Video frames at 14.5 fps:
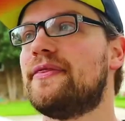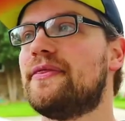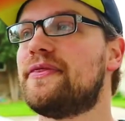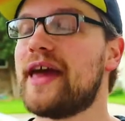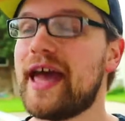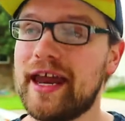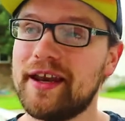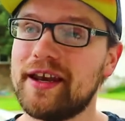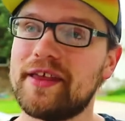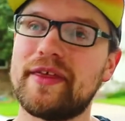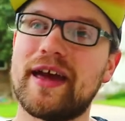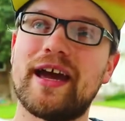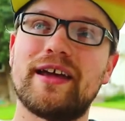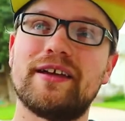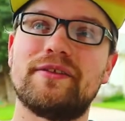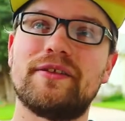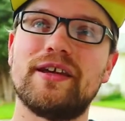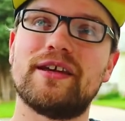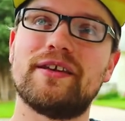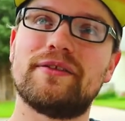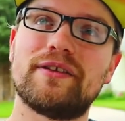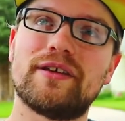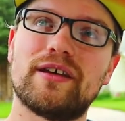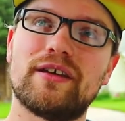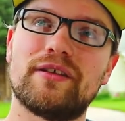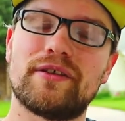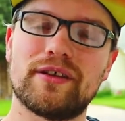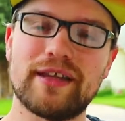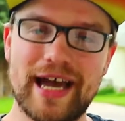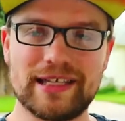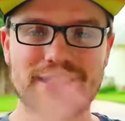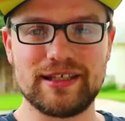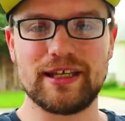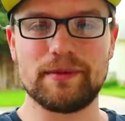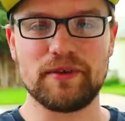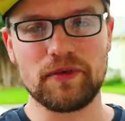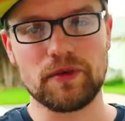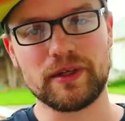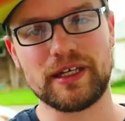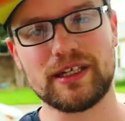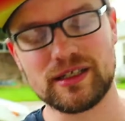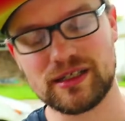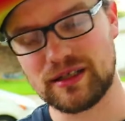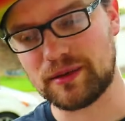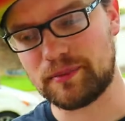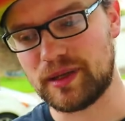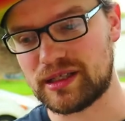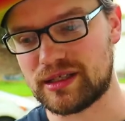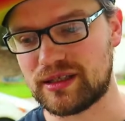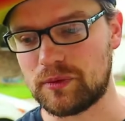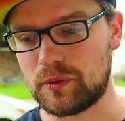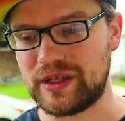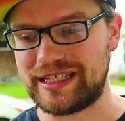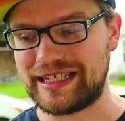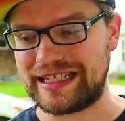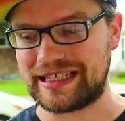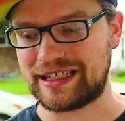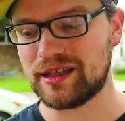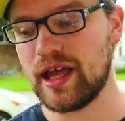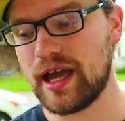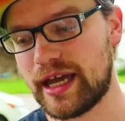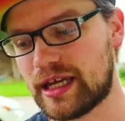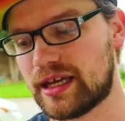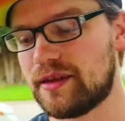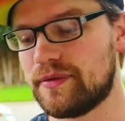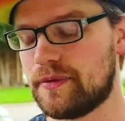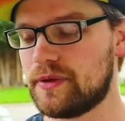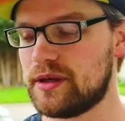Then that the, the the last thing before we get into the bits that we didn't like,